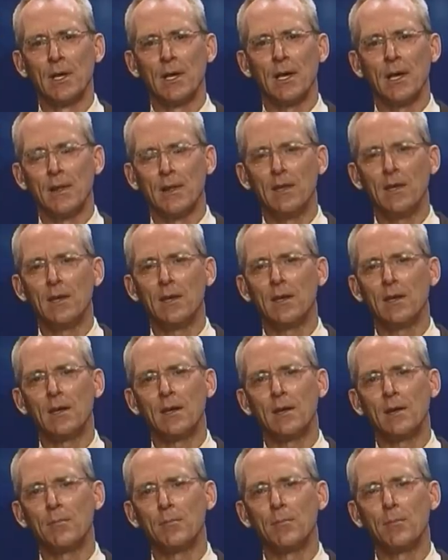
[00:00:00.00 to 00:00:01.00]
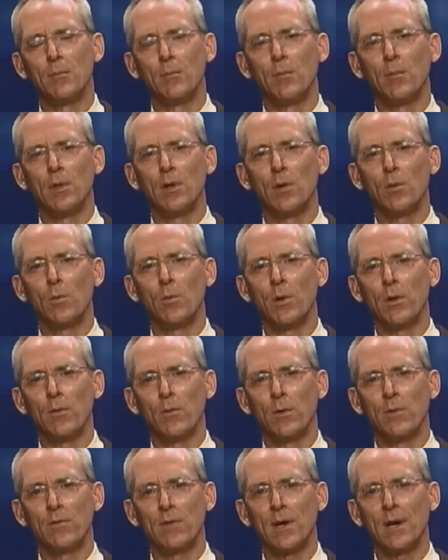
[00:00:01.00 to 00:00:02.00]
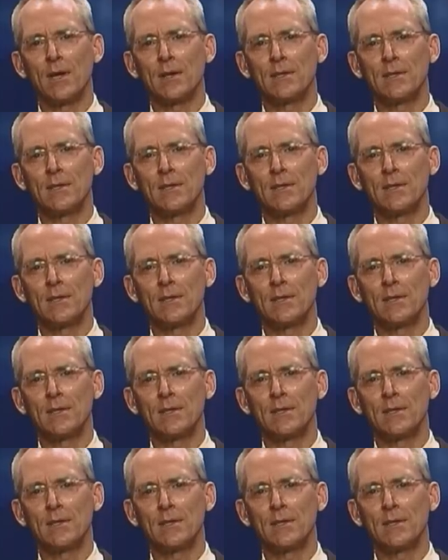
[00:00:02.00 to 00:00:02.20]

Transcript: And then, you know, we've got